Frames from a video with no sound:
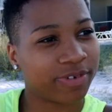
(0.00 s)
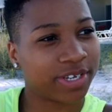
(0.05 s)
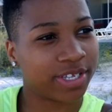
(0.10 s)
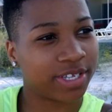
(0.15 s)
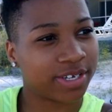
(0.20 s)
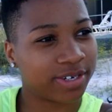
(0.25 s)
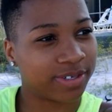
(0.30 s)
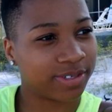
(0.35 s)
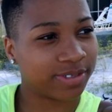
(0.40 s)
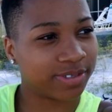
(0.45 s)

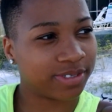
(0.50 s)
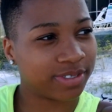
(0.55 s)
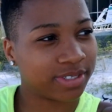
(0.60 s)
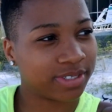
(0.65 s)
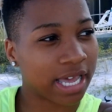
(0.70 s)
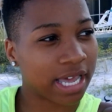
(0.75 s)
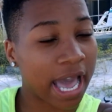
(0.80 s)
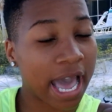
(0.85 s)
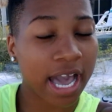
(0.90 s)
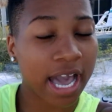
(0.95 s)
videos.
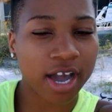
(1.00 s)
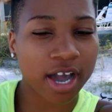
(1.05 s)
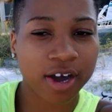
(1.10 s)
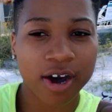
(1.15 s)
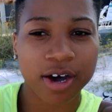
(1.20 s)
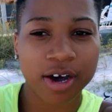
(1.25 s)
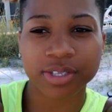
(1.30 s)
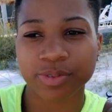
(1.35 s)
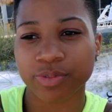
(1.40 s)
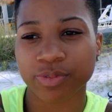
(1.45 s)
I
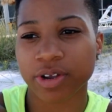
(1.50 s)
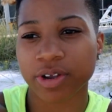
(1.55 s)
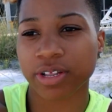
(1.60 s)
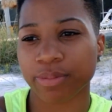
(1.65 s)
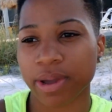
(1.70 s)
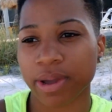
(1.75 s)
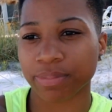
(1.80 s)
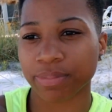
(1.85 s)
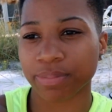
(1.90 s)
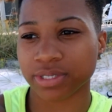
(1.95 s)
called them
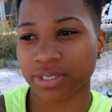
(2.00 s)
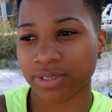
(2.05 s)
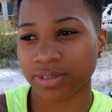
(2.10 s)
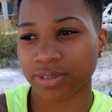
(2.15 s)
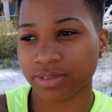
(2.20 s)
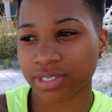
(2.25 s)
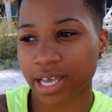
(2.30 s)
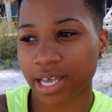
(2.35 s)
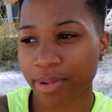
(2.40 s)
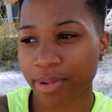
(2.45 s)
random
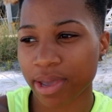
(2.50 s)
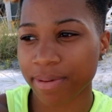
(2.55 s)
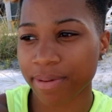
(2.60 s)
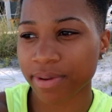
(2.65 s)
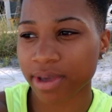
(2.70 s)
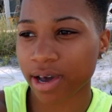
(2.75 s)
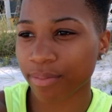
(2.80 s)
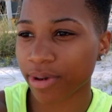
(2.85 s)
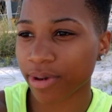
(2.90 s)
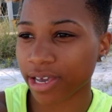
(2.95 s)
episodes.
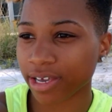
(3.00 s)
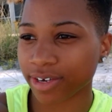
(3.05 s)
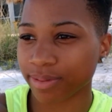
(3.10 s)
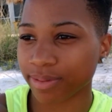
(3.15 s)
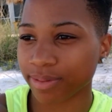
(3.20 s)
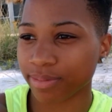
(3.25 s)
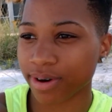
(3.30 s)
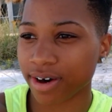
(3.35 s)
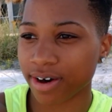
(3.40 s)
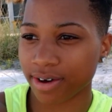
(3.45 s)
Maybe I'll make
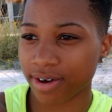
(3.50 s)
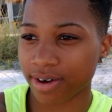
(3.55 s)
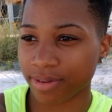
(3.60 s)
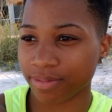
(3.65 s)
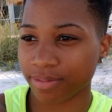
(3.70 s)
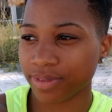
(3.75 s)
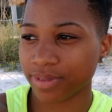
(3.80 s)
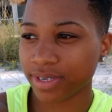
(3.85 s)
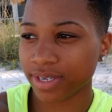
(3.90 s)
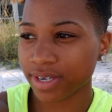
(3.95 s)
them
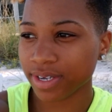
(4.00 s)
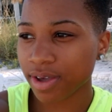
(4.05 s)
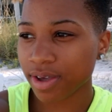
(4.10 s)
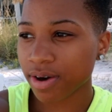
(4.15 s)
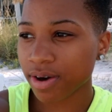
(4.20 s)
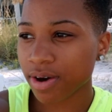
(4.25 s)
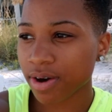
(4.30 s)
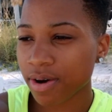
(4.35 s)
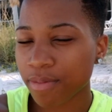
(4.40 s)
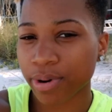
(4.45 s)

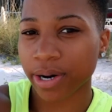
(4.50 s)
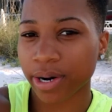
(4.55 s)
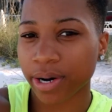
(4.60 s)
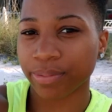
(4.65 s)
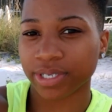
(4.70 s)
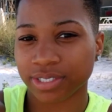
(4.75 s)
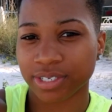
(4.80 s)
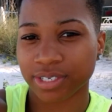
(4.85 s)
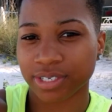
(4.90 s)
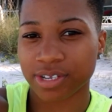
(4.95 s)

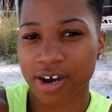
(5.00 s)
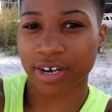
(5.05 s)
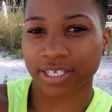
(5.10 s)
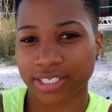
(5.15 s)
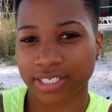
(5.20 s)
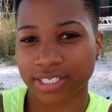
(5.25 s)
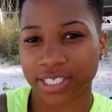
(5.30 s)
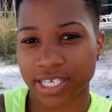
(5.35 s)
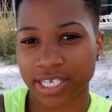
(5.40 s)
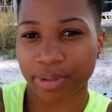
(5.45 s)
public so y'all
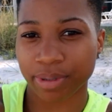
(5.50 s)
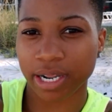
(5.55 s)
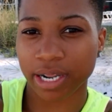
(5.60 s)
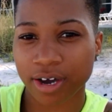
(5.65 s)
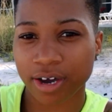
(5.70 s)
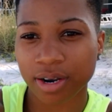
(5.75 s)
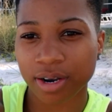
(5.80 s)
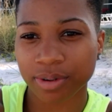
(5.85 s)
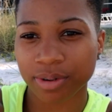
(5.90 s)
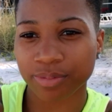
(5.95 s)
can see it. But I
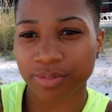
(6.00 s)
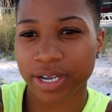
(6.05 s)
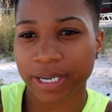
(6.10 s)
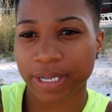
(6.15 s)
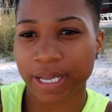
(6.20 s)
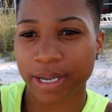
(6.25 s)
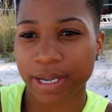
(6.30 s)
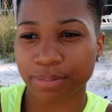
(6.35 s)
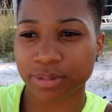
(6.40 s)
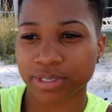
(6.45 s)
called them
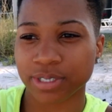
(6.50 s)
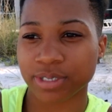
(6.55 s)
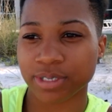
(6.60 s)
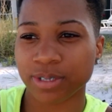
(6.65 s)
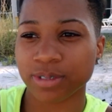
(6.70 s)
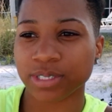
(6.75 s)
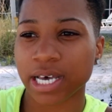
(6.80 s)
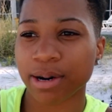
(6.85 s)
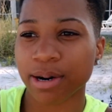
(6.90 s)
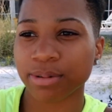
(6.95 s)
random
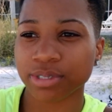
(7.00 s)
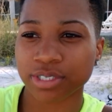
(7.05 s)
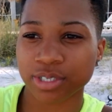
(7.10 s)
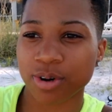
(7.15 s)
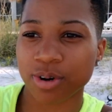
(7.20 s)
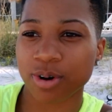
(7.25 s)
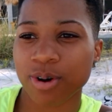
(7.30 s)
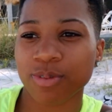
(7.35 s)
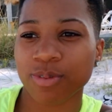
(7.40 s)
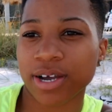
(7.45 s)
episodes. I would just
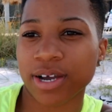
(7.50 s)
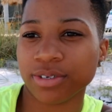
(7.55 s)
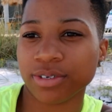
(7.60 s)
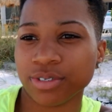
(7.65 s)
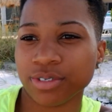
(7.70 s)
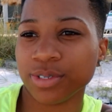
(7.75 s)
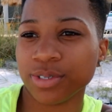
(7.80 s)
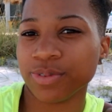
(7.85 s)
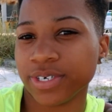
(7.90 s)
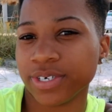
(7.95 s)
go
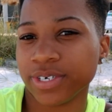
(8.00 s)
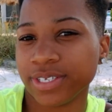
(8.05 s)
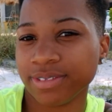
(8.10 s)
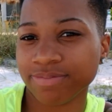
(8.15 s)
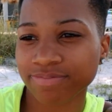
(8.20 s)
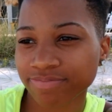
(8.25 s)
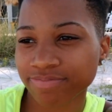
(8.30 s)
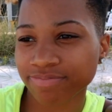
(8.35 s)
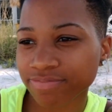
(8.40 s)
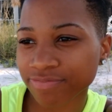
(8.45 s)
around doing
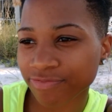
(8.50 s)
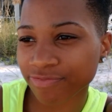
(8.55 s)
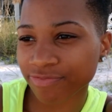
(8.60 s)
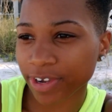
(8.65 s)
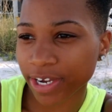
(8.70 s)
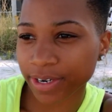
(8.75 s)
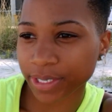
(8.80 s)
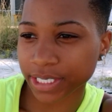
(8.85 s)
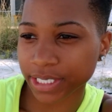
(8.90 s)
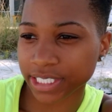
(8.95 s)

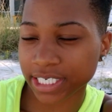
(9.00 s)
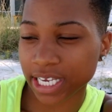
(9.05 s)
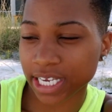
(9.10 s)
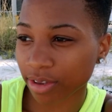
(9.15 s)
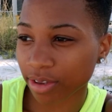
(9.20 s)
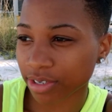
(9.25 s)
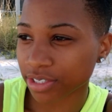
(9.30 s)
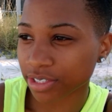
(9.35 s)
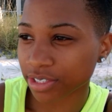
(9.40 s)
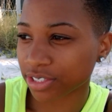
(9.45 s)
very
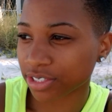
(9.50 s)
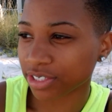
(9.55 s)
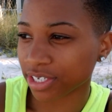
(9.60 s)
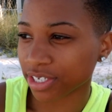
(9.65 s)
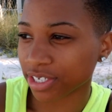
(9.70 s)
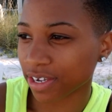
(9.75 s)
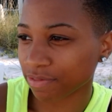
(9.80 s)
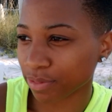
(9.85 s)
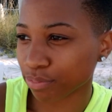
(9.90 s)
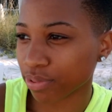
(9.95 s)
childish
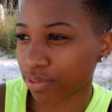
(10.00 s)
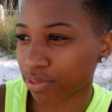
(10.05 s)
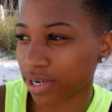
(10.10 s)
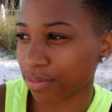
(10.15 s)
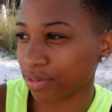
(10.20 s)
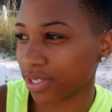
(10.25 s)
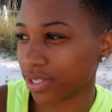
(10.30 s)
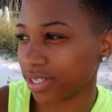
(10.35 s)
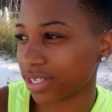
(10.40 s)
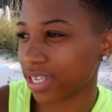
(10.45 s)
stuff in
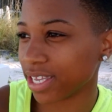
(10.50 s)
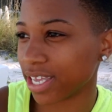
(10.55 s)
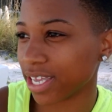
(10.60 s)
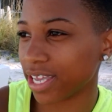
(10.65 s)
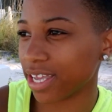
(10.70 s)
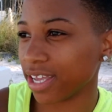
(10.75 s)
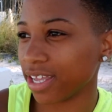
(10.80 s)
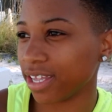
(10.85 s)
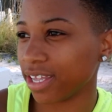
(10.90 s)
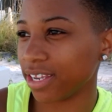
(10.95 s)
public,
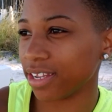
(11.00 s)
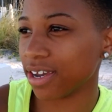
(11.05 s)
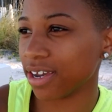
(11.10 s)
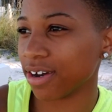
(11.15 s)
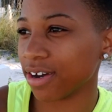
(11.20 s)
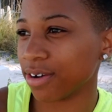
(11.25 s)
and